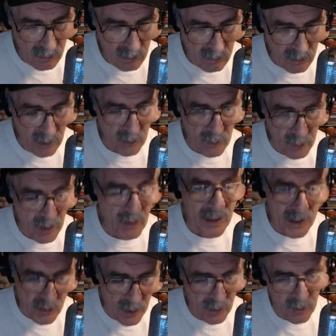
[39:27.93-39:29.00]
So that would have,
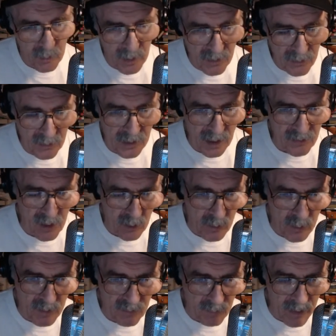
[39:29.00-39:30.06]
that's right. It would have made 13. I thought it
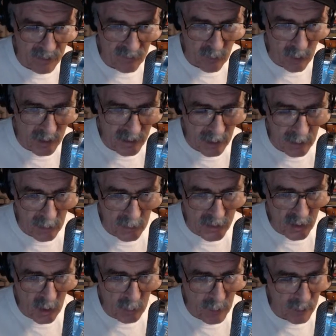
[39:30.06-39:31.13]
would make 14. There were
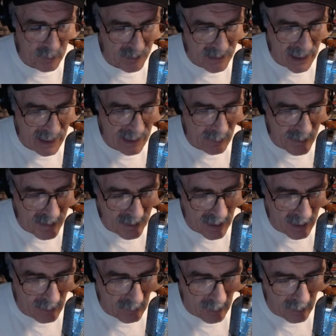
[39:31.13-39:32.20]
two people. Danny was the
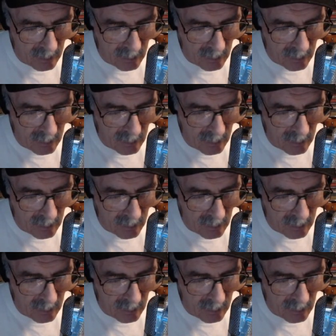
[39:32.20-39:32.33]
other one.